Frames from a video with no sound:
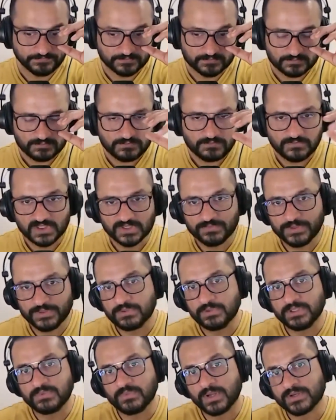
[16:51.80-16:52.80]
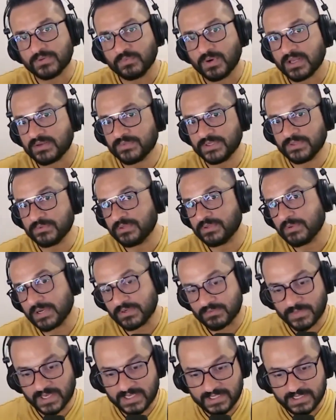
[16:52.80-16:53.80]
We do it one to one, we do it one to
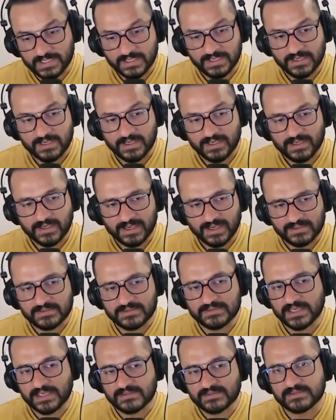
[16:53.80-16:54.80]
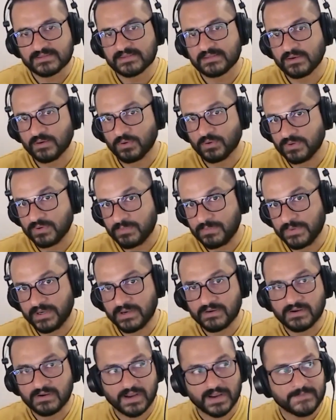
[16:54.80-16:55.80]
many. And yes, over a
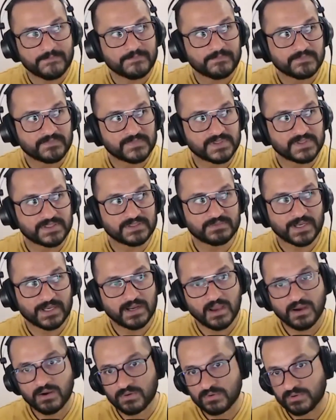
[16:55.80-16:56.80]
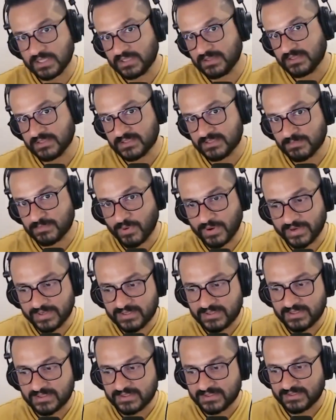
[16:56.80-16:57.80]
period of time, since we're now at this
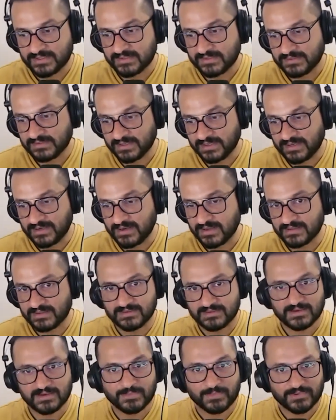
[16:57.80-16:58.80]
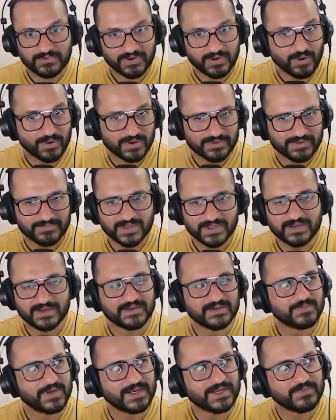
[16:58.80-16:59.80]
point, right, at the time of recording, we're in
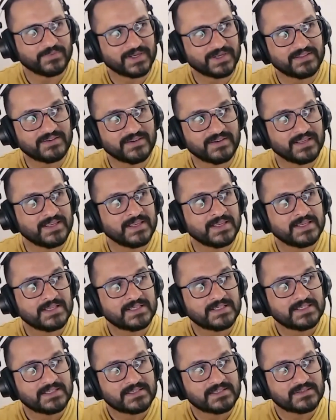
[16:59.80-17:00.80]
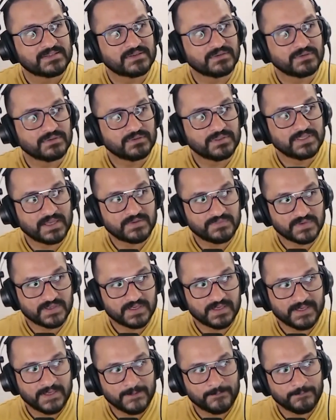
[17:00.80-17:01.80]
2023. So
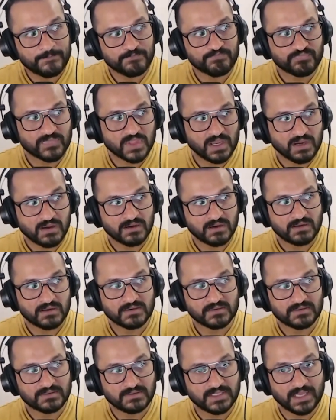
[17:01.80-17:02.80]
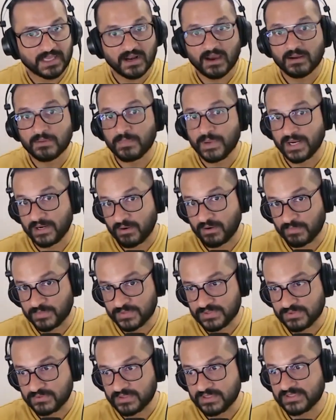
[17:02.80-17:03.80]
definitely there are better
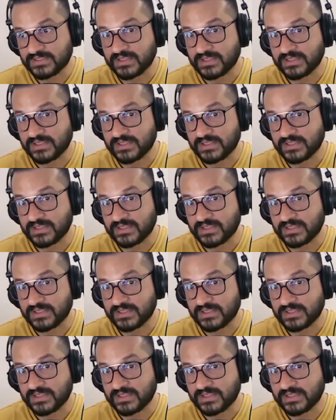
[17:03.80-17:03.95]
opportunities.